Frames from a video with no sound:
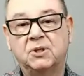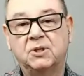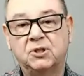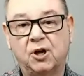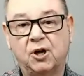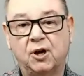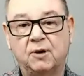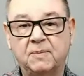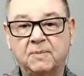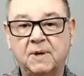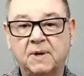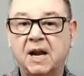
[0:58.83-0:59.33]

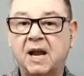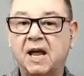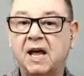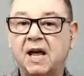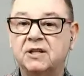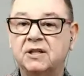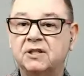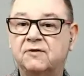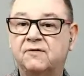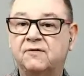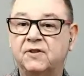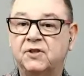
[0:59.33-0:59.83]

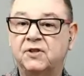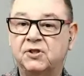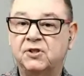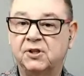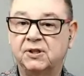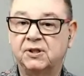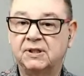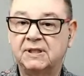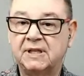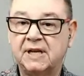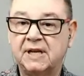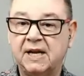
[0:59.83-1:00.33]
top-class
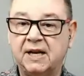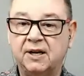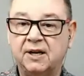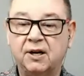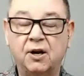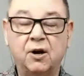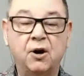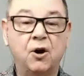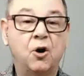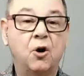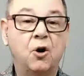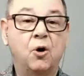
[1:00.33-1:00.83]

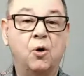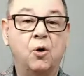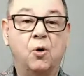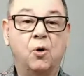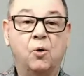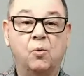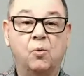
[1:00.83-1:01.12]
facilitator or